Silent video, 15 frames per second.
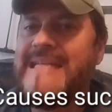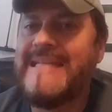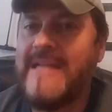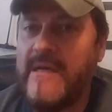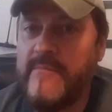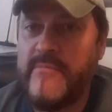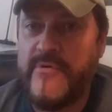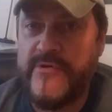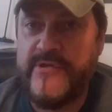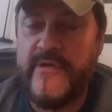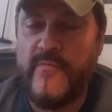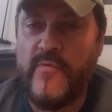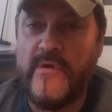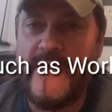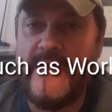numbers
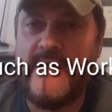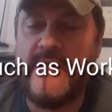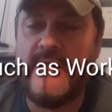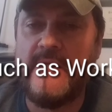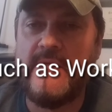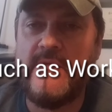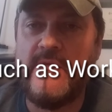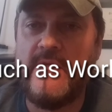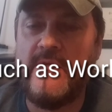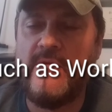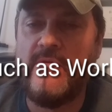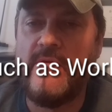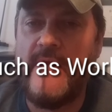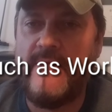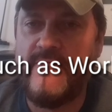that we're getting
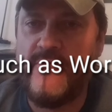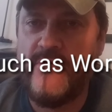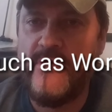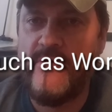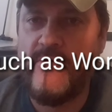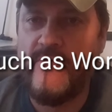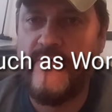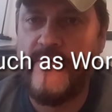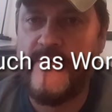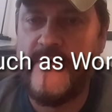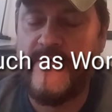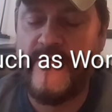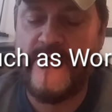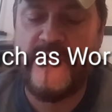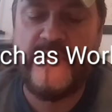year after year from
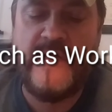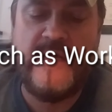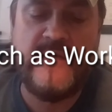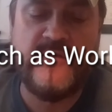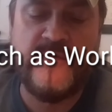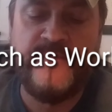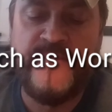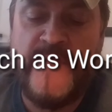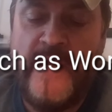different states.